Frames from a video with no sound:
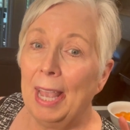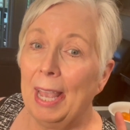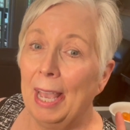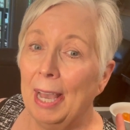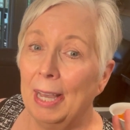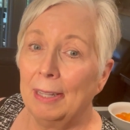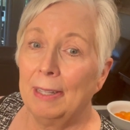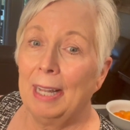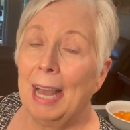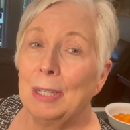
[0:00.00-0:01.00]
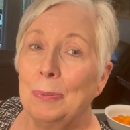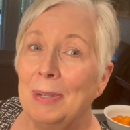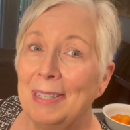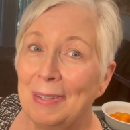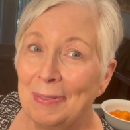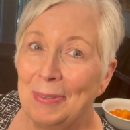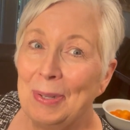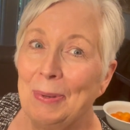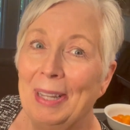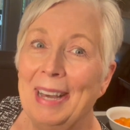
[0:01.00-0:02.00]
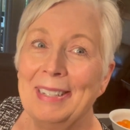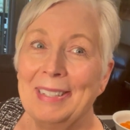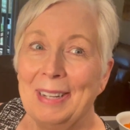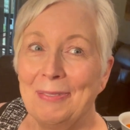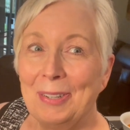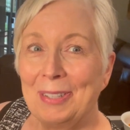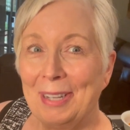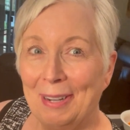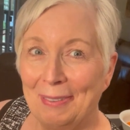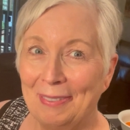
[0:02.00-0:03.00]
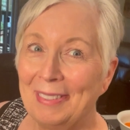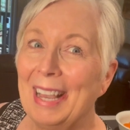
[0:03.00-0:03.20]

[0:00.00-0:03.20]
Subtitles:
And the last one, do a lot of stuff yourself.